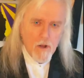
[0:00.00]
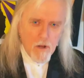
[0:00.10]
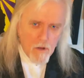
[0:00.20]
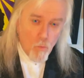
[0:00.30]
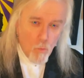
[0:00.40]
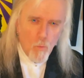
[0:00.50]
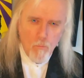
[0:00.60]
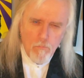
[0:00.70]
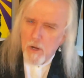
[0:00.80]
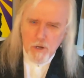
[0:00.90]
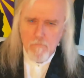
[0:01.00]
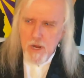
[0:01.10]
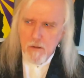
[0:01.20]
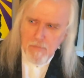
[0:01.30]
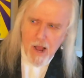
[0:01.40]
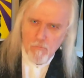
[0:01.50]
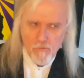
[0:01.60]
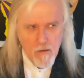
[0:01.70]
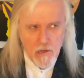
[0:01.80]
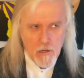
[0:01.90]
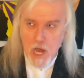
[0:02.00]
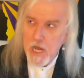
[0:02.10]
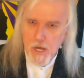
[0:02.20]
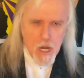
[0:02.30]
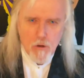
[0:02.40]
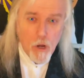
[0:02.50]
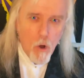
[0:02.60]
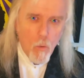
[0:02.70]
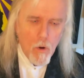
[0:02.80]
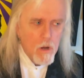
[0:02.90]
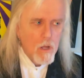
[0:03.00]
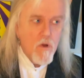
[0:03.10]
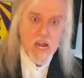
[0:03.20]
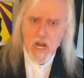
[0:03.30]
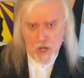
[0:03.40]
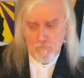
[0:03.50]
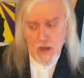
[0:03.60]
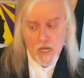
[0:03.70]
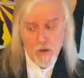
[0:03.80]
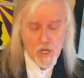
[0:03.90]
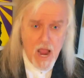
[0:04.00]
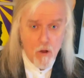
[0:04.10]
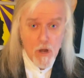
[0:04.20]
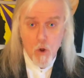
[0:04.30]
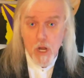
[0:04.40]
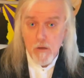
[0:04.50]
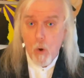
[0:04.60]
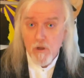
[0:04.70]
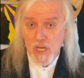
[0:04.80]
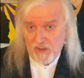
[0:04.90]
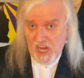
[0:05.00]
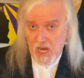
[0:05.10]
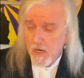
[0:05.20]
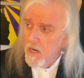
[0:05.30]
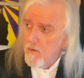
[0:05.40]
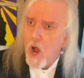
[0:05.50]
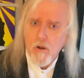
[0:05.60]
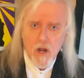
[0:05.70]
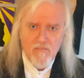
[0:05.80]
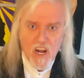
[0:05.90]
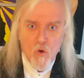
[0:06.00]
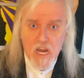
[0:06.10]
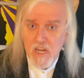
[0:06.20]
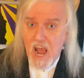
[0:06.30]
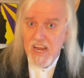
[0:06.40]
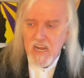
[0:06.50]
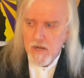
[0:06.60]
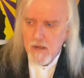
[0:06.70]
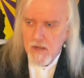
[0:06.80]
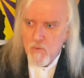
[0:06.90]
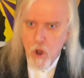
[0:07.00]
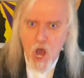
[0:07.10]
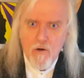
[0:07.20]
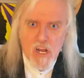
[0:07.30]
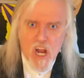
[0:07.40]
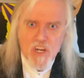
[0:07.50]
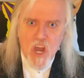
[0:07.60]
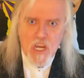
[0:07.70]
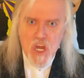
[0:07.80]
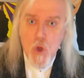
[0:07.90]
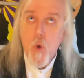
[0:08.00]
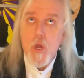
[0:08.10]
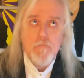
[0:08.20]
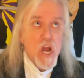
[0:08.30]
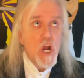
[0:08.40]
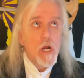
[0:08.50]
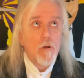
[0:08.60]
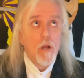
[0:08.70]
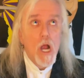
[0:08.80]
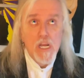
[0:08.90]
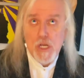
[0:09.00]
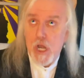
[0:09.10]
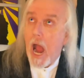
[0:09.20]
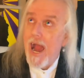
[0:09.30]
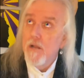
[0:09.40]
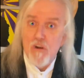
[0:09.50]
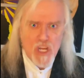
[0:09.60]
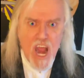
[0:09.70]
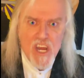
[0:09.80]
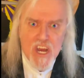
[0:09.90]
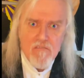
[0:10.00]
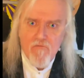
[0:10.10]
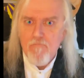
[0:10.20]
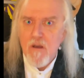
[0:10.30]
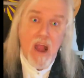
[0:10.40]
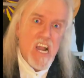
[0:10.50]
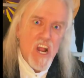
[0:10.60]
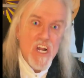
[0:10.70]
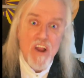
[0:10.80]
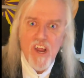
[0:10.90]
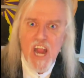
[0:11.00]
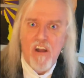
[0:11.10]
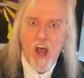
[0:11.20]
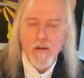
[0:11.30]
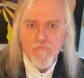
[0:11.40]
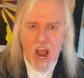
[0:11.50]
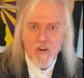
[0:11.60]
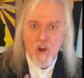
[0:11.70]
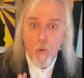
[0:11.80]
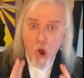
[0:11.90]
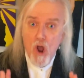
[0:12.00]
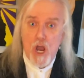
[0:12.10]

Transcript: Oh, must have been about 7, 8 years ago. Me and the little lady was out on this boat, you see, all alone at night. When all of a sudden, this huge creature, this giant crustacean from the Paleolithic era, comes out of the water.